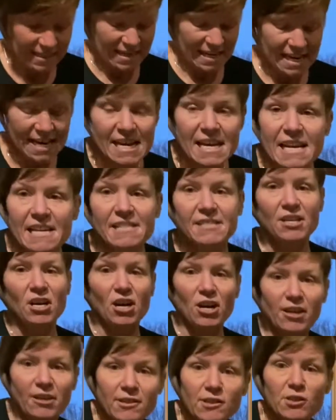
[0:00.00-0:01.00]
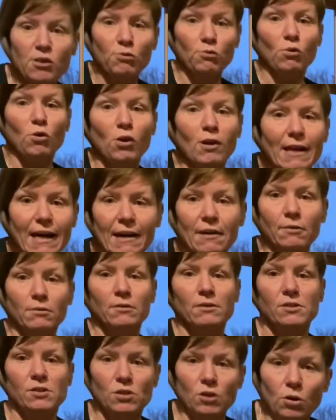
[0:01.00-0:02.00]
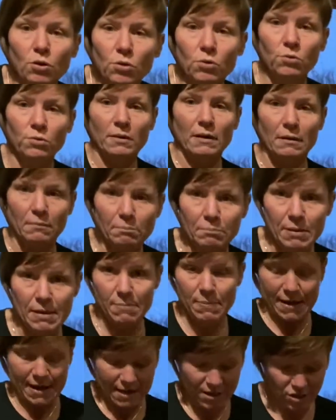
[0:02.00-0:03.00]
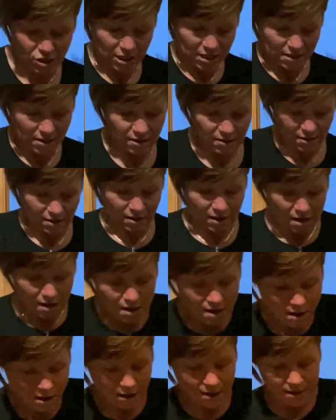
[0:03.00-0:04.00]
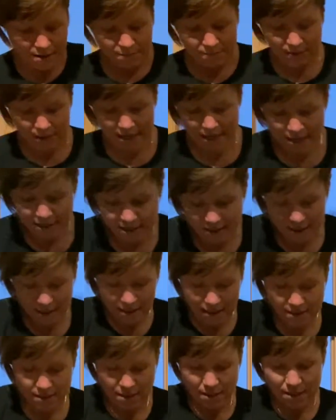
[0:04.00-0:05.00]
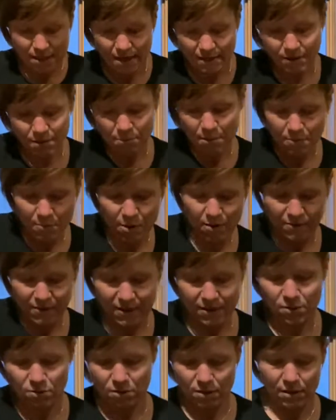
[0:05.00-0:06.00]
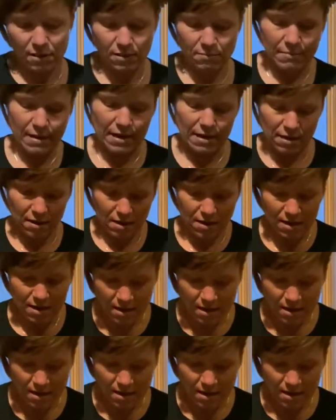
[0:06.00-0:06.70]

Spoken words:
it is hard to roll out, so be patient. Like I said, it doesn't have to be perfect, so it doesn't matter.